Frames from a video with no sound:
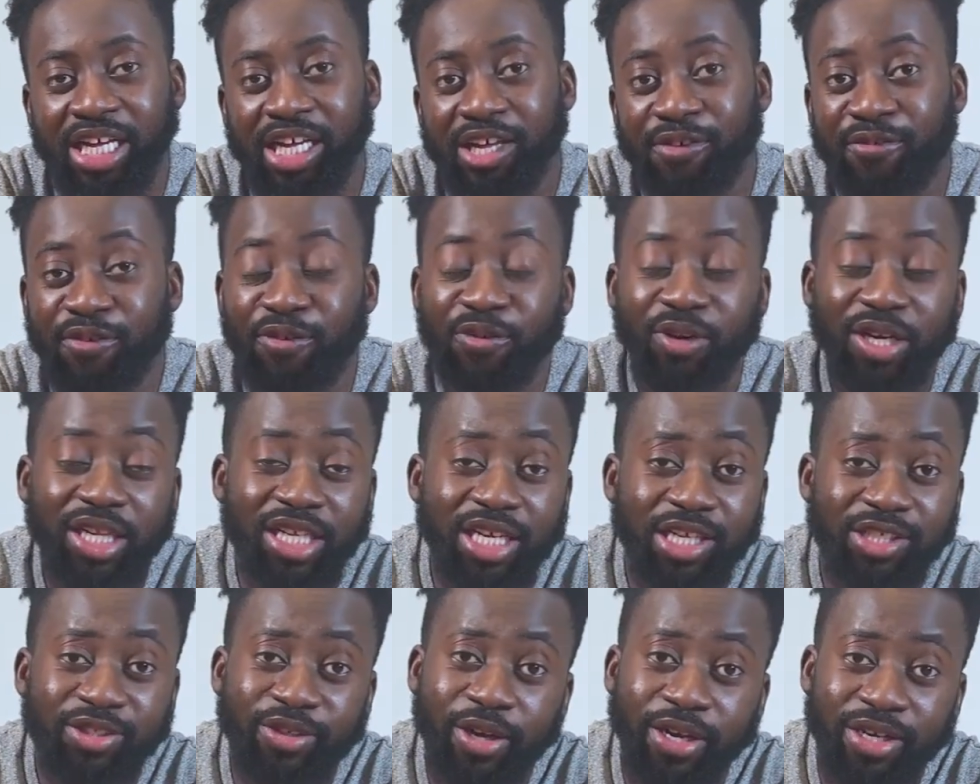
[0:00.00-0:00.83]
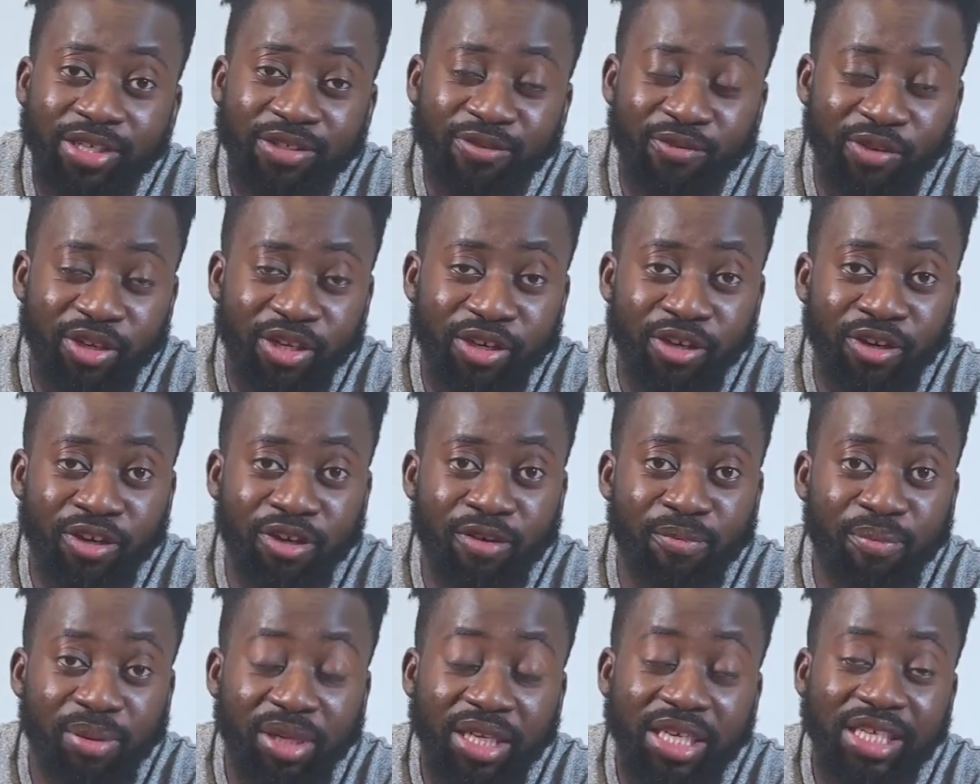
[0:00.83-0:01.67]
If you really enjoyed this video,
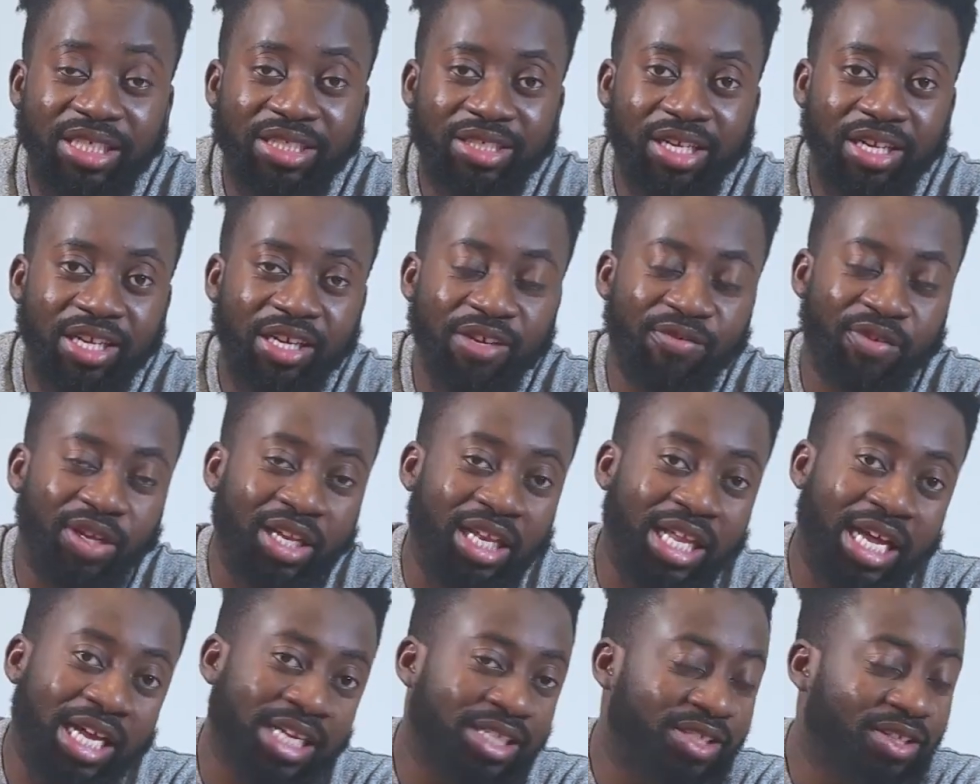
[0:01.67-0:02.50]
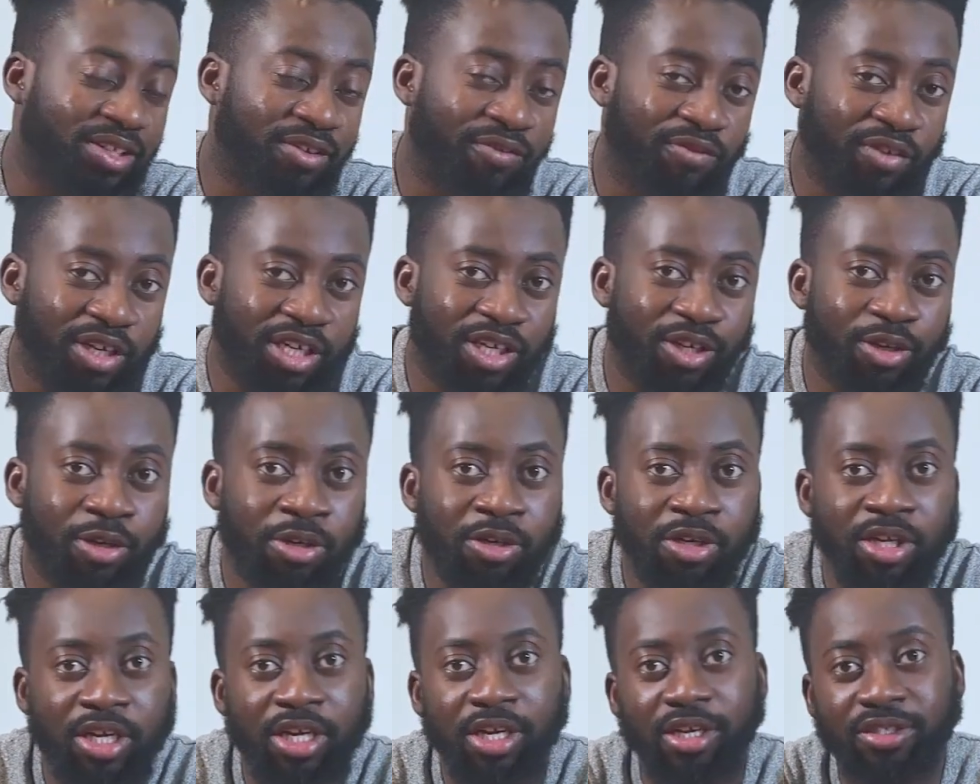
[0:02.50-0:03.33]
please leave a like to the
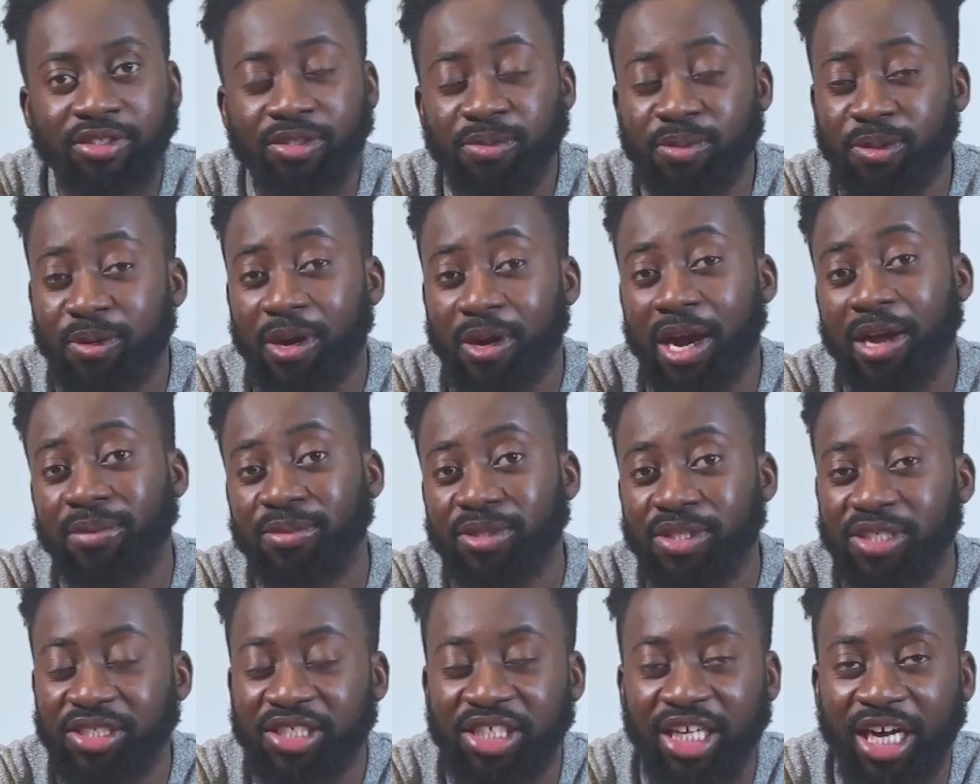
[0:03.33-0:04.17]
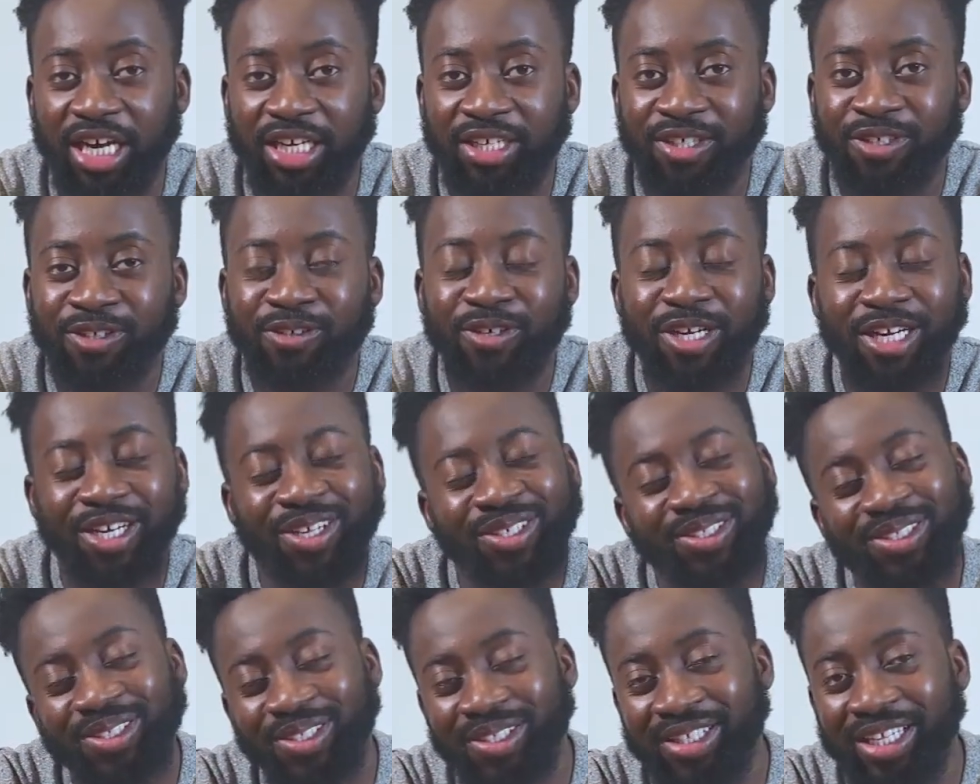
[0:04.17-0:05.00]
video, subscribe to the channel, and
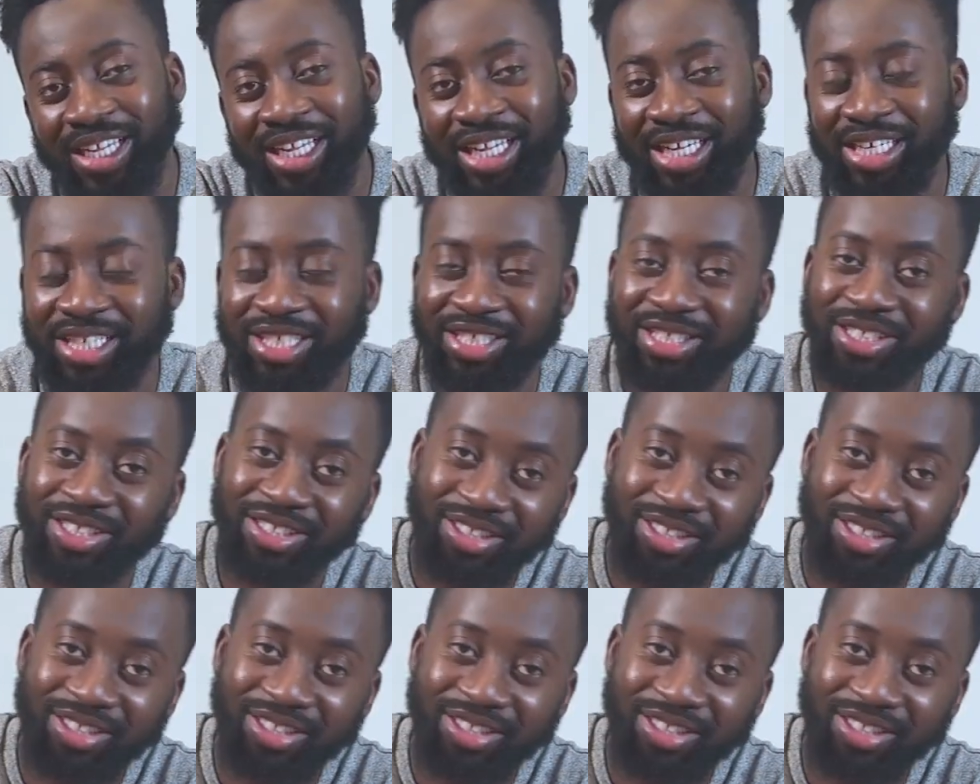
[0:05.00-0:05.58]
until then,